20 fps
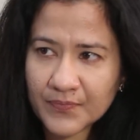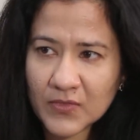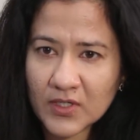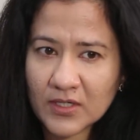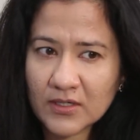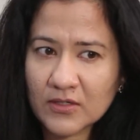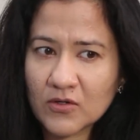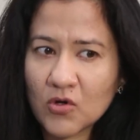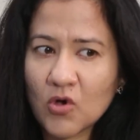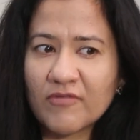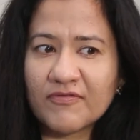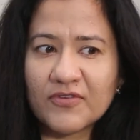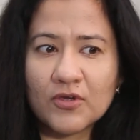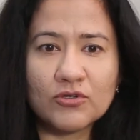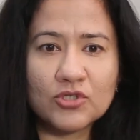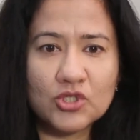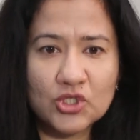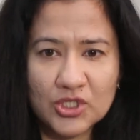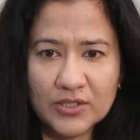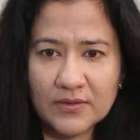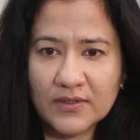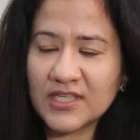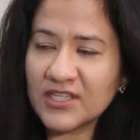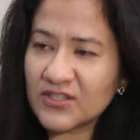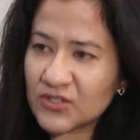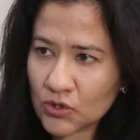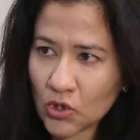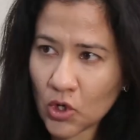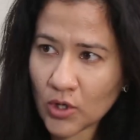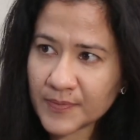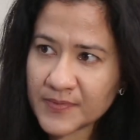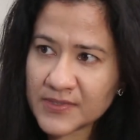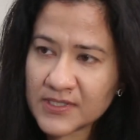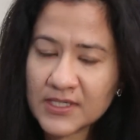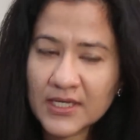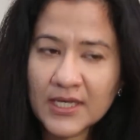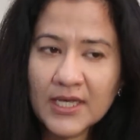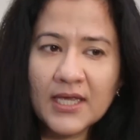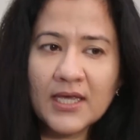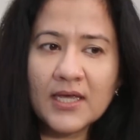of your ESOPs
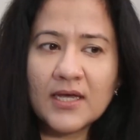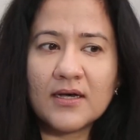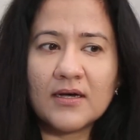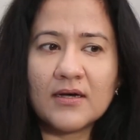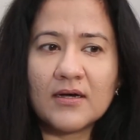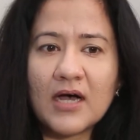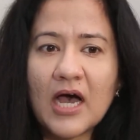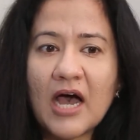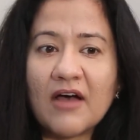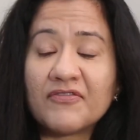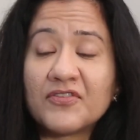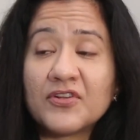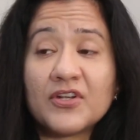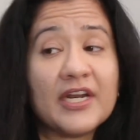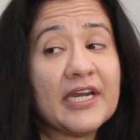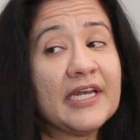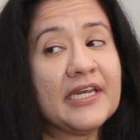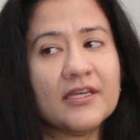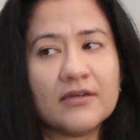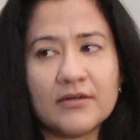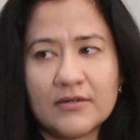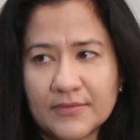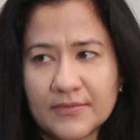after a year,